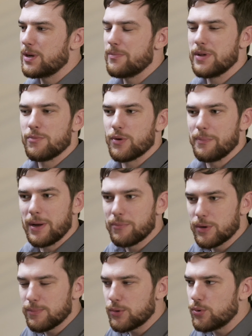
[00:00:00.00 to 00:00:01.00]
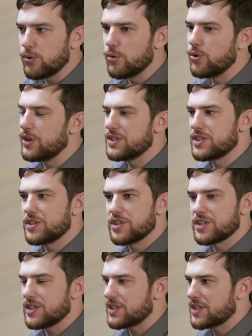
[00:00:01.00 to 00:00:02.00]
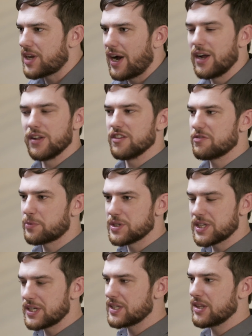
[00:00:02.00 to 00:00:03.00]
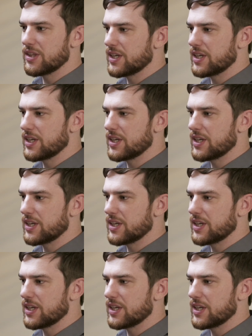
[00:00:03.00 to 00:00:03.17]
it be more memorable? Is it just a style of presenting